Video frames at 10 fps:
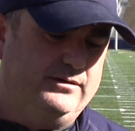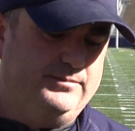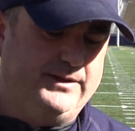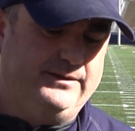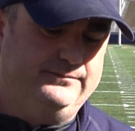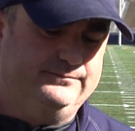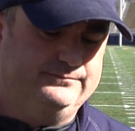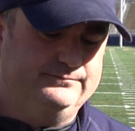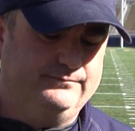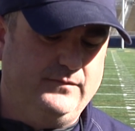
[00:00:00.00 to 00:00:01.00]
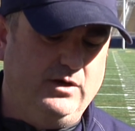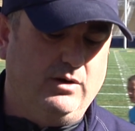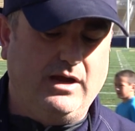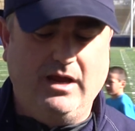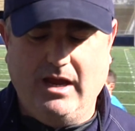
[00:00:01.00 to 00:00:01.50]
But you
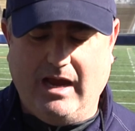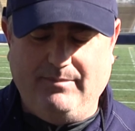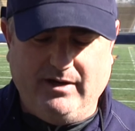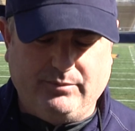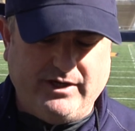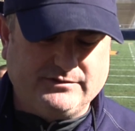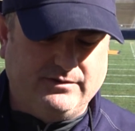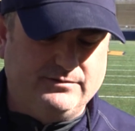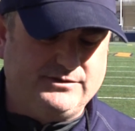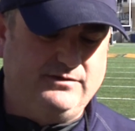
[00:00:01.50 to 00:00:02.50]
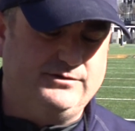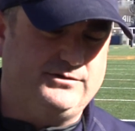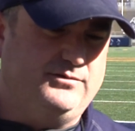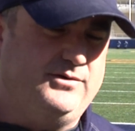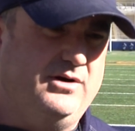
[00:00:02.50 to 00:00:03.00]
know, I've been impressed with the receivers
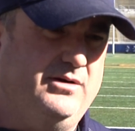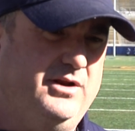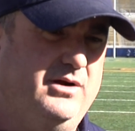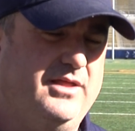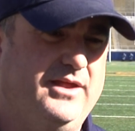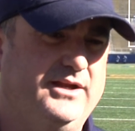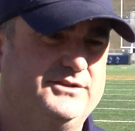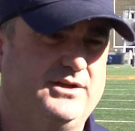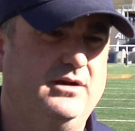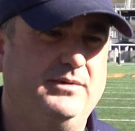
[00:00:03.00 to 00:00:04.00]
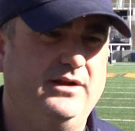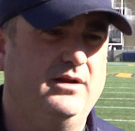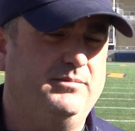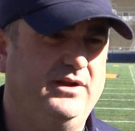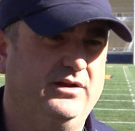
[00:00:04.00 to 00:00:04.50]
so far. You know, I think it's going to end
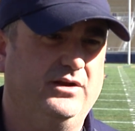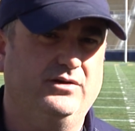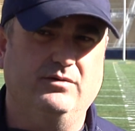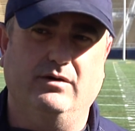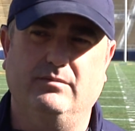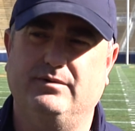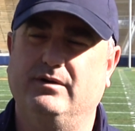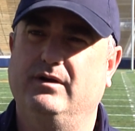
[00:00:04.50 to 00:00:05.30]
up being a good group.